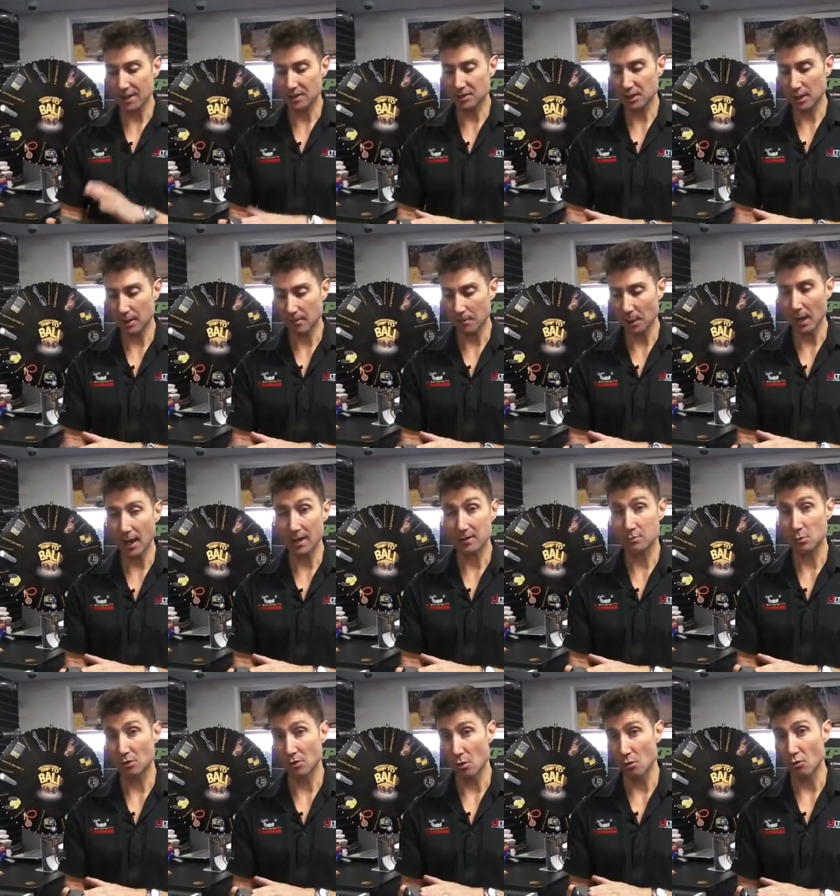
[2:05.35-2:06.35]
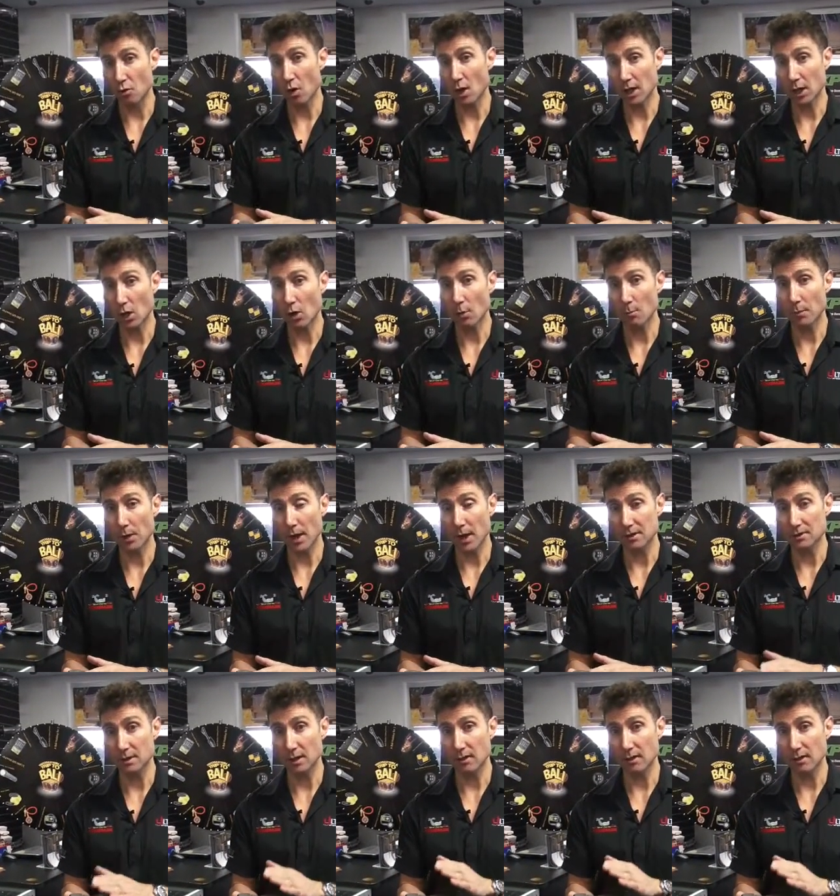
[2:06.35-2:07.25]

a set of pads with the right compounds.